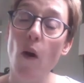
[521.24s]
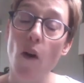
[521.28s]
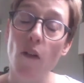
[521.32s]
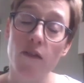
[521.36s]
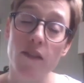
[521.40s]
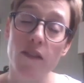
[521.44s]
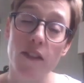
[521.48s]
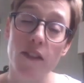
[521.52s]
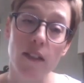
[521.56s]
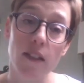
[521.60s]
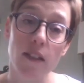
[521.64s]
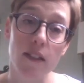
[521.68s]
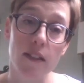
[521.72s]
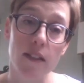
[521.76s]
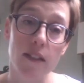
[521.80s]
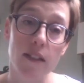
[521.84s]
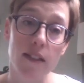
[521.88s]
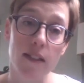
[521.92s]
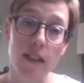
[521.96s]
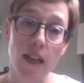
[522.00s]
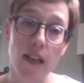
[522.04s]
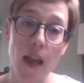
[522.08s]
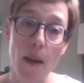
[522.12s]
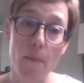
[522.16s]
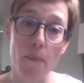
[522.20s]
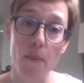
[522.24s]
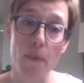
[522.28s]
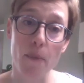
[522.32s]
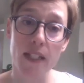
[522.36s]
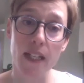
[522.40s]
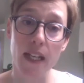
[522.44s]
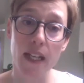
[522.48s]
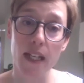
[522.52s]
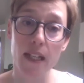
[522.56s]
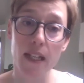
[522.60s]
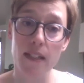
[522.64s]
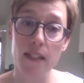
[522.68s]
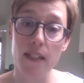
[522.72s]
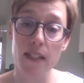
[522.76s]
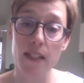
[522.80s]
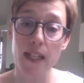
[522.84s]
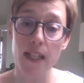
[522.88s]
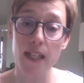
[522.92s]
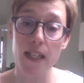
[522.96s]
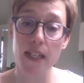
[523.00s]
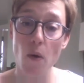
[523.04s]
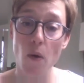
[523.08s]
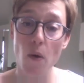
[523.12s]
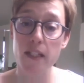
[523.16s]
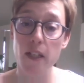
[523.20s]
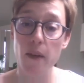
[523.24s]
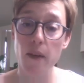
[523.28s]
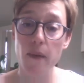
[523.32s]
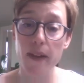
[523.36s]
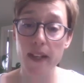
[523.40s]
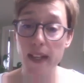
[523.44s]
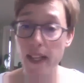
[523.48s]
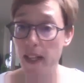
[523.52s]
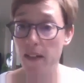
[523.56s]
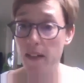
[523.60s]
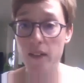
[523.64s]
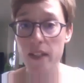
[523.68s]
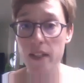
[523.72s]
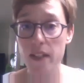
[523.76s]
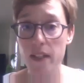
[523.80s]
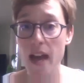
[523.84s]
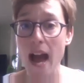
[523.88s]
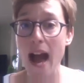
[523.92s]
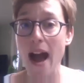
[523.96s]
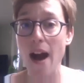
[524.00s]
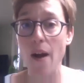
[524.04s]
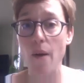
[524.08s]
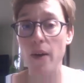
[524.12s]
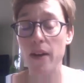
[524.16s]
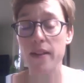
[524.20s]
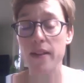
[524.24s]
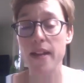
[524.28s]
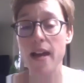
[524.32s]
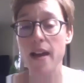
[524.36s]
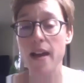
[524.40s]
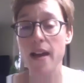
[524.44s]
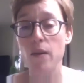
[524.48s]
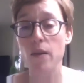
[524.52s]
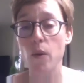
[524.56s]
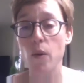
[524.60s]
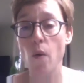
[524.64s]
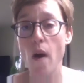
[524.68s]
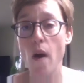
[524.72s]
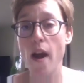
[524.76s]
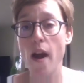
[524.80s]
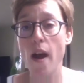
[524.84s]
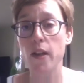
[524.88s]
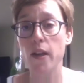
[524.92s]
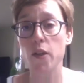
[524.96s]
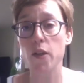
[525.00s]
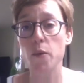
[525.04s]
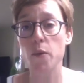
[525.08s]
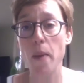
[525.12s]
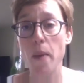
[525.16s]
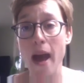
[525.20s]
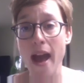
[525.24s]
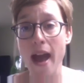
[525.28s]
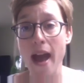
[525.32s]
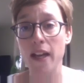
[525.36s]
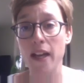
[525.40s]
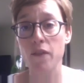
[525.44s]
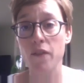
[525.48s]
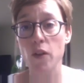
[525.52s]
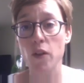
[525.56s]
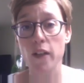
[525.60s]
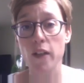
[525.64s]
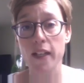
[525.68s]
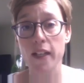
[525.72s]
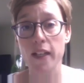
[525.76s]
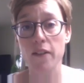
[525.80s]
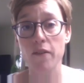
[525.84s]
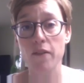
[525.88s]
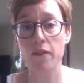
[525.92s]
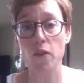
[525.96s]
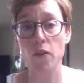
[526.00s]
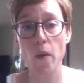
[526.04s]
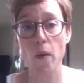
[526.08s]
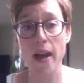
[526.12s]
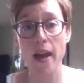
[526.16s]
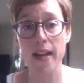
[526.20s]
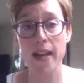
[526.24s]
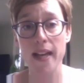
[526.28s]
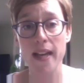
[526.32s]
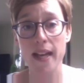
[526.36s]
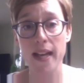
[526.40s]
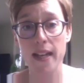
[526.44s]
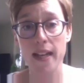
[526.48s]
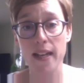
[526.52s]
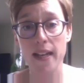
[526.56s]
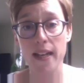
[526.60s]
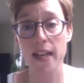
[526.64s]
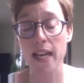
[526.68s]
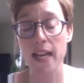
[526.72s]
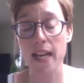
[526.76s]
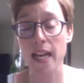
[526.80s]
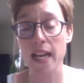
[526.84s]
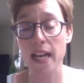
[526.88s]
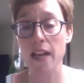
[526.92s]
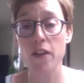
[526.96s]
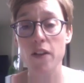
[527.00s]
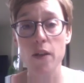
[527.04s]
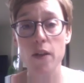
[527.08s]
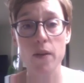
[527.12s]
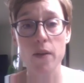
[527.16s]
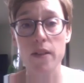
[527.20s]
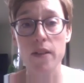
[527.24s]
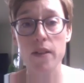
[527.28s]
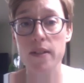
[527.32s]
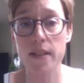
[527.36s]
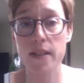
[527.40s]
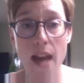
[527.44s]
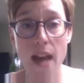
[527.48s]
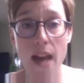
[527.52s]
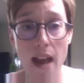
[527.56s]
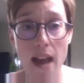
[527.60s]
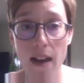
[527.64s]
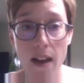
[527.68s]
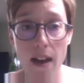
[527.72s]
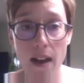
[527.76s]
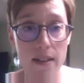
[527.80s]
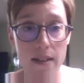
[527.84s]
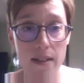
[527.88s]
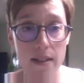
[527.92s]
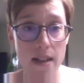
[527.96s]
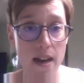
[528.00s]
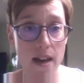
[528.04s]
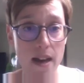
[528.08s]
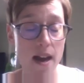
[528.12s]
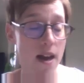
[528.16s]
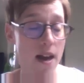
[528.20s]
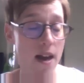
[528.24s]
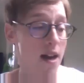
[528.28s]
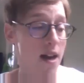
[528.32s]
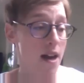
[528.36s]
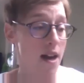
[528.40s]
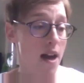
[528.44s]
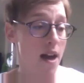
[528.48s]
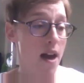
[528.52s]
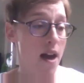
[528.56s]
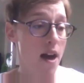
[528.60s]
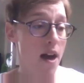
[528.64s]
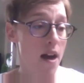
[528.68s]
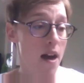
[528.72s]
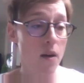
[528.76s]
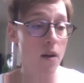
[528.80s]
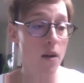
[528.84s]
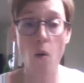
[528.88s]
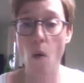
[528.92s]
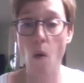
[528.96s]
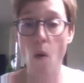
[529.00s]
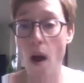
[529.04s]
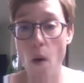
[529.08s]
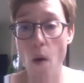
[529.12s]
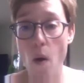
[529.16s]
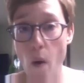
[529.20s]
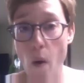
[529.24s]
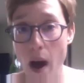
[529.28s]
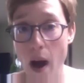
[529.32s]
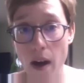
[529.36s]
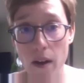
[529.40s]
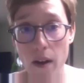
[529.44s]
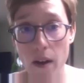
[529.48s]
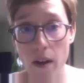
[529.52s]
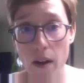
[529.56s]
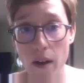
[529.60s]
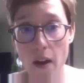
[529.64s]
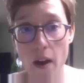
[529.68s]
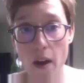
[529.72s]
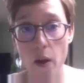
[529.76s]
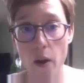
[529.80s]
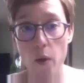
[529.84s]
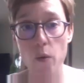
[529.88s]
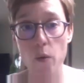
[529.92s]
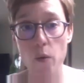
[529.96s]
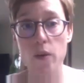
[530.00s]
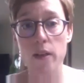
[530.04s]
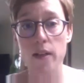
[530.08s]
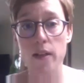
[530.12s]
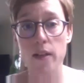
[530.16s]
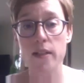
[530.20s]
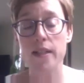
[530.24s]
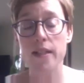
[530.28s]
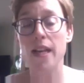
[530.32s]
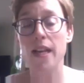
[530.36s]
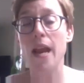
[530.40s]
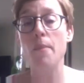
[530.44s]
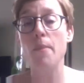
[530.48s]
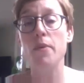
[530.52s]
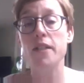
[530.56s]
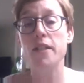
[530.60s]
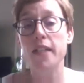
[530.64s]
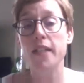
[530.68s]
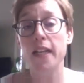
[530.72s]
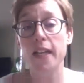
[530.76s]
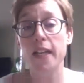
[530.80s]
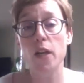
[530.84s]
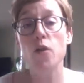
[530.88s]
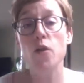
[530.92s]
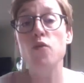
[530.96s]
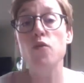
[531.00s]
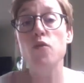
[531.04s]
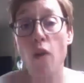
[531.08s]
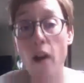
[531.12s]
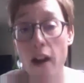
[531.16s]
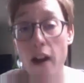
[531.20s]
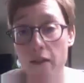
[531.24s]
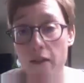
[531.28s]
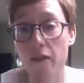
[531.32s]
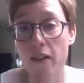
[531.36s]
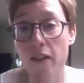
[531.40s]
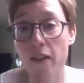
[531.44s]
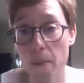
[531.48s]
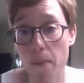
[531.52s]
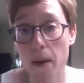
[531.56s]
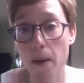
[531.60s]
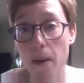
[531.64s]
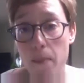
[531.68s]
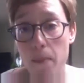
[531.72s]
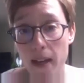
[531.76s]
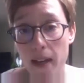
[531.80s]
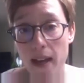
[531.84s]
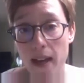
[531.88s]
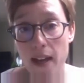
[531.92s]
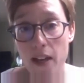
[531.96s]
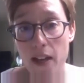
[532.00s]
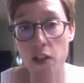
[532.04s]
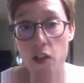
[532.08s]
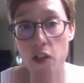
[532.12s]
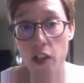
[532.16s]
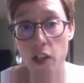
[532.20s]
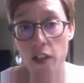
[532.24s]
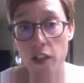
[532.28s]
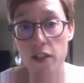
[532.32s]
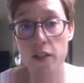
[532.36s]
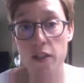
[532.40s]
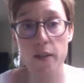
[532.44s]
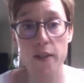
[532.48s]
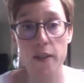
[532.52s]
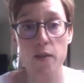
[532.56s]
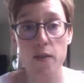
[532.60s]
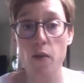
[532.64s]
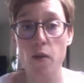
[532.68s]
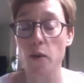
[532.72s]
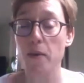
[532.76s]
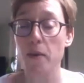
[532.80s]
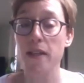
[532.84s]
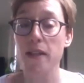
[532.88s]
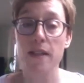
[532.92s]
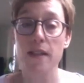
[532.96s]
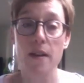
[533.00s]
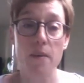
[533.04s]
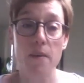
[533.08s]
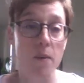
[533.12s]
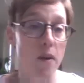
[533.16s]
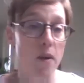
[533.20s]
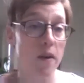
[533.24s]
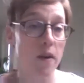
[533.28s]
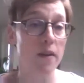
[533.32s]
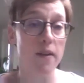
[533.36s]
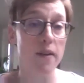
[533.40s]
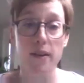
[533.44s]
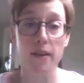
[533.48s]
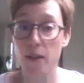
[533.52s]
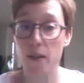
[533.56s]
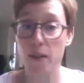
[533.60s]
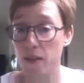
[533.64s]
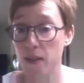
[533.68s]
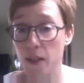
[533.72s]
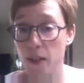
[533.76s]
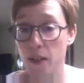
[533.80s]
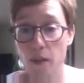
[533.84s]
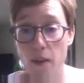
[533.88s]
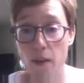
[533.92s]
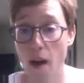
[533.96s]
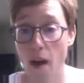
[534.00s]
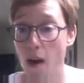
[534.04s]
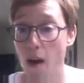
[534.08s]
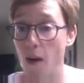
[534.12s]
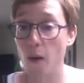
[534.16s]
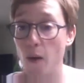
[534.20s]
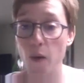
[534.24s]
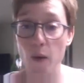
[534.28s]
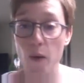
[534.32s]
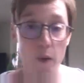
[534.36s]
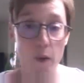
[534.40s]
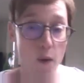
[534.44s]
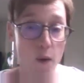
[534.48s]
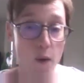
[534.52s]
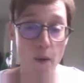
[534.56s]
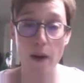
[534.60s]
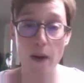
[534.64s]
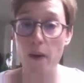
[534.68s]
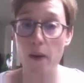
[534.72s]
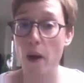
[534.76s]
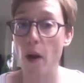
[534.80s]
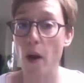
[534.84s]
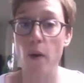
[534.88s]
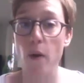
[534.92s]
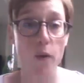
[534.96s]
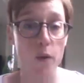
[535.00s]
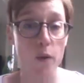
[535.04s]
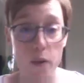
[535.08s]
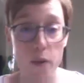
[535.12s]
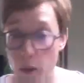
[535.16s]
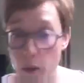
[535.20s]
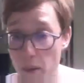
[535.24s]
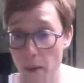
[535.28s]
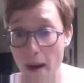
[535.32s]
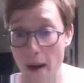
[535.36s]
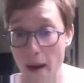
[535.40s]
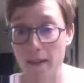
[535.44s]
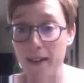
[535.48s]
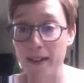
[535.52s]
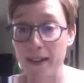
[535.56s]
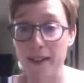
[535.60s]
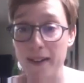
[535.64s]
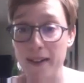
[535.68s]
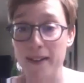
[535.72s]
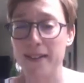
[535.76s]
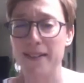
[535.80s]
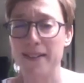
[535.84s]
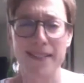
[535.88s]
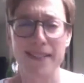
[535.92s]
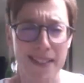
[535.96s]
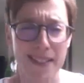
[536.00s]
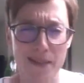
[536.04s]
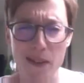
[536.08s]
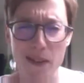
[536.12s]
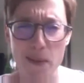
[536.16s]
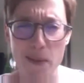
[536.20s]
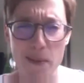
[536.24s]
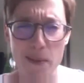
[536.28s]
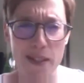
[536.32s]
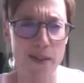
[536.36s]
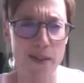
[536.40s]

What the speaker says: look to celebrities to see what they're doing even now, and they're quite a good peg. If you're looking for a way in, if you can tell us that quite a well-known celebrity who's right for our publication, so it's not going to be someone who's too young or not well-known or too American, but